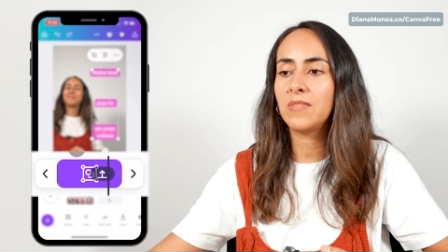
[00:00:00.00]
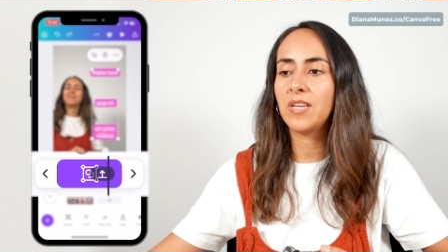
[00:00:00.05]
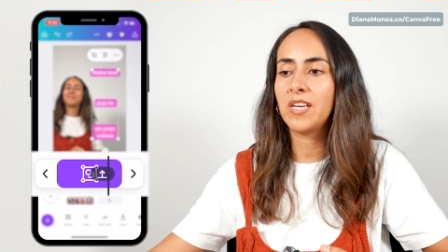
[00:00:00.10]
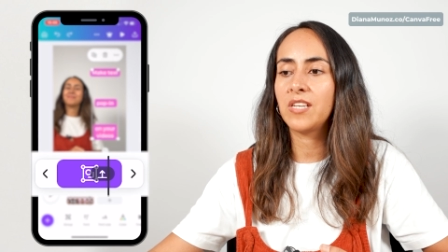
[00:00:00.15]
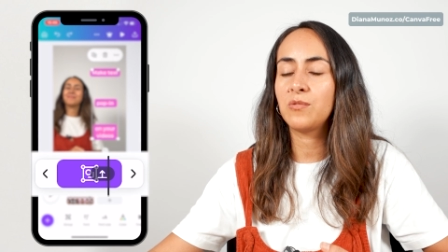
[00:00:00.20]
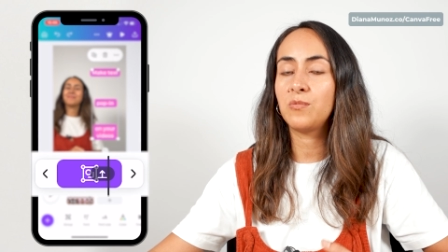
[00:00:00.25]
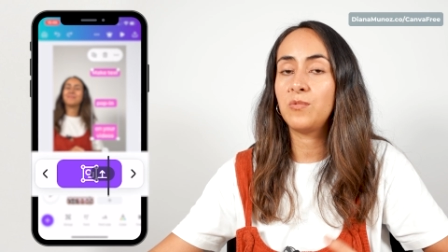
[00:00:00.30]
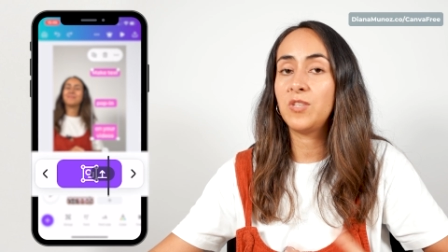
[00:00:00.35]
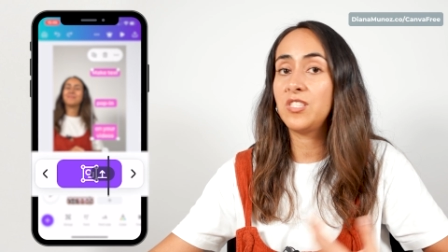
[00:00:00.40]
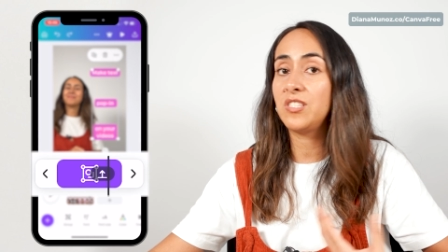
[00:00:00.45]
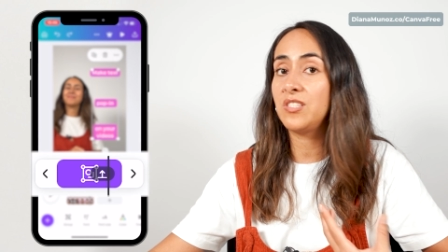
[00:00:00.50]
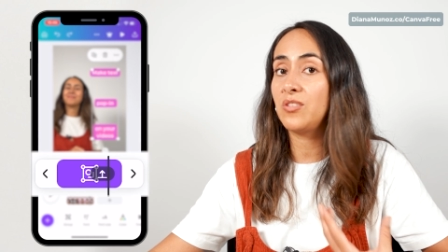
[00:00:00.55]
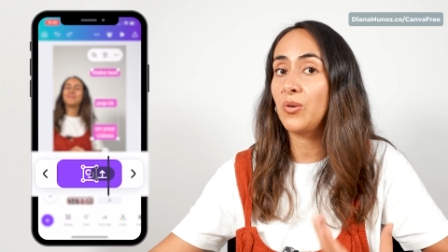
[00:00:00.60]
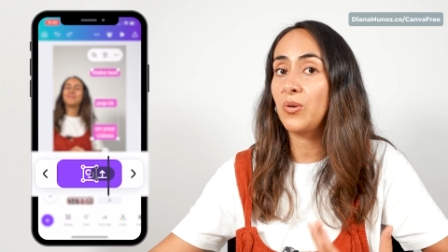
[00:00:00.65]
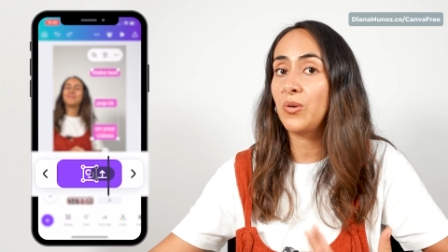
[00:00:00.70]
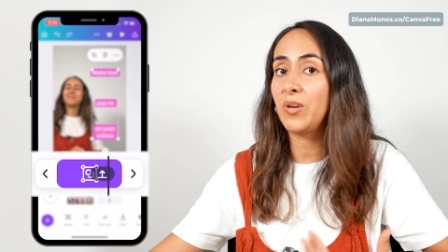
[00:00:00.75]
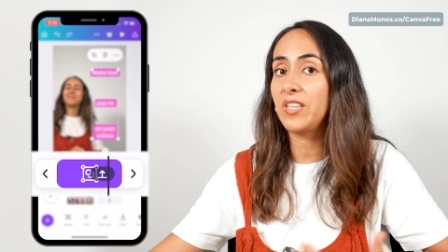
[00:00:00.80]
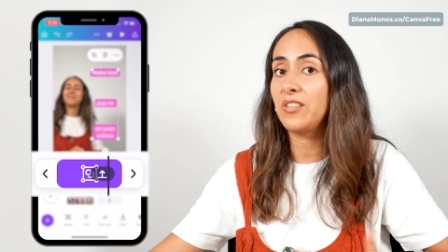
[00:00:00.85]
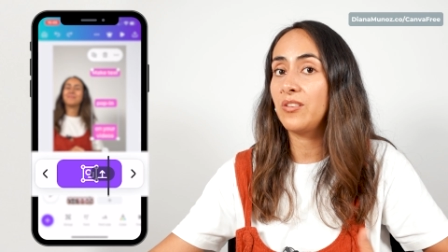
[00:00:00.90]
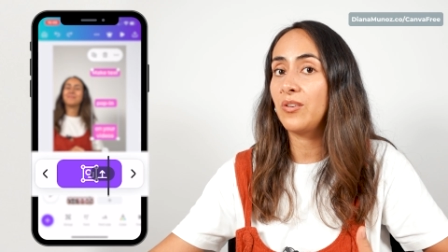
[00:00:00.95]
as we
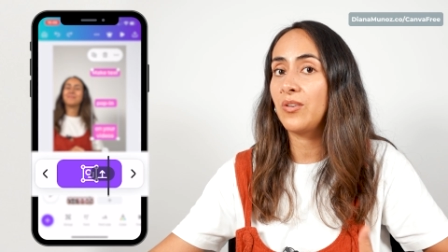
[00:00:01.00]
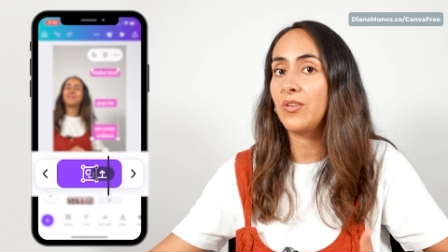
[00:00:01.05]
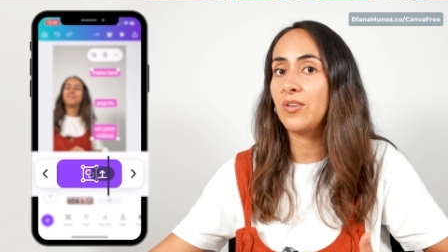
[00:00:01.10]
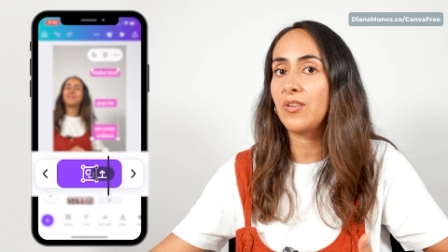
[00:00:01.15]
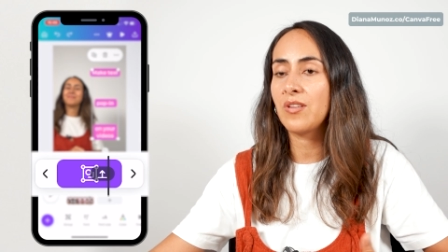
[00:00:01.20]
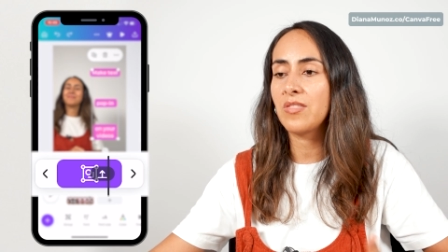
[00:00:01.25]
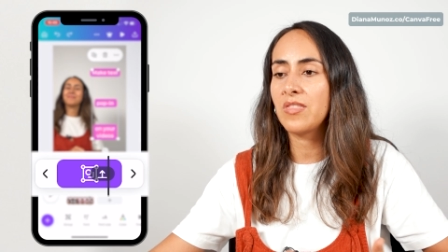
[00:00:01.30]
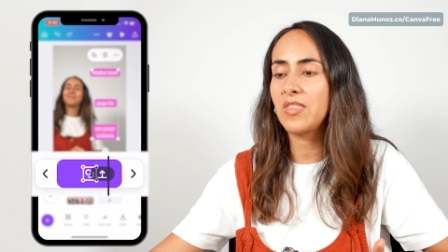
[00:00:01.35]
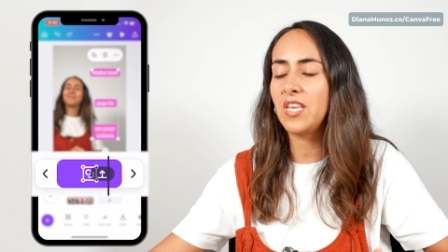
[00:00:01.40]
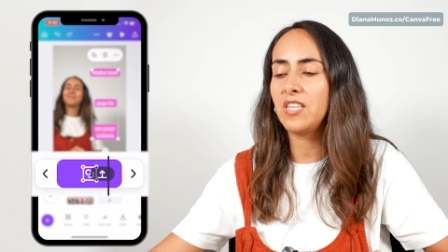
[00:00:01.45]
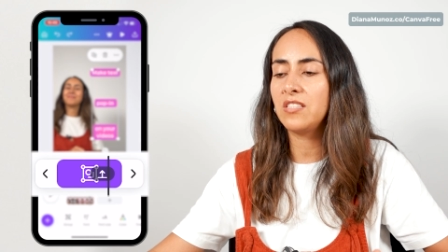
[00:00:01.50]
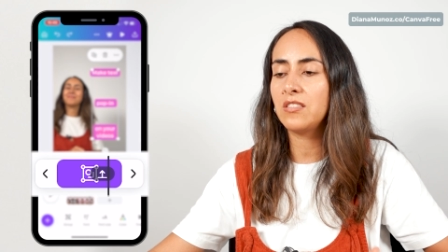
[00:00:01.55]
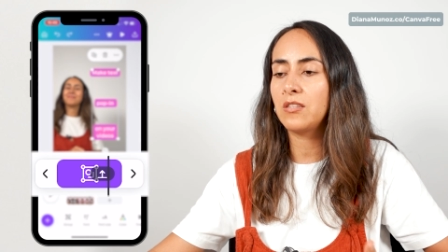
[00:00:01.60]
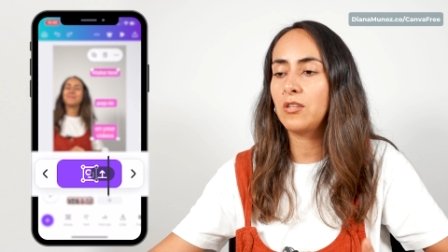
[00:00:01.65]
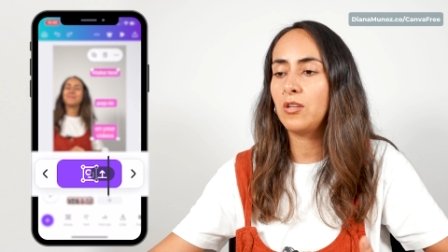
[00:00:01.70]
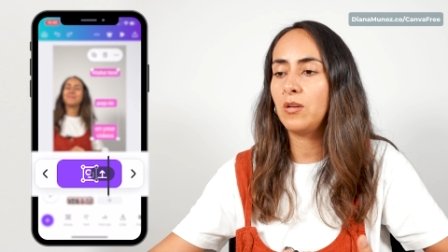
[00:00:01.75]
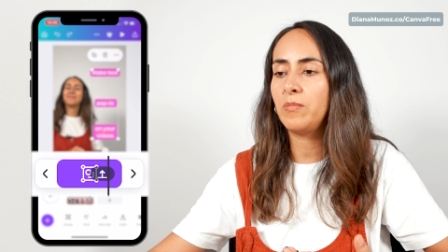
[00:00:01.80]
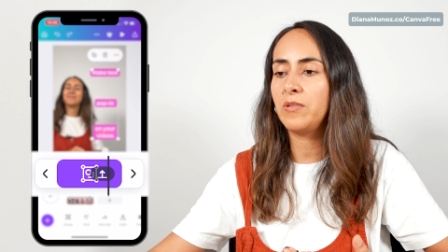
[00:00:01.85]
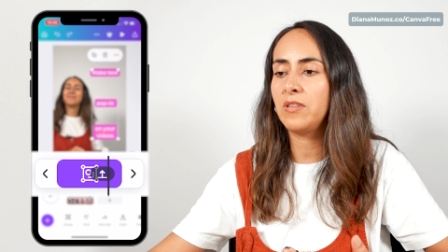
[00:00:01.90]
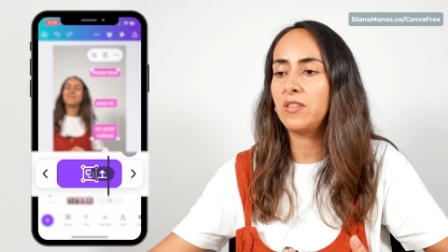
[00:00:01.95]
saw it on desktop.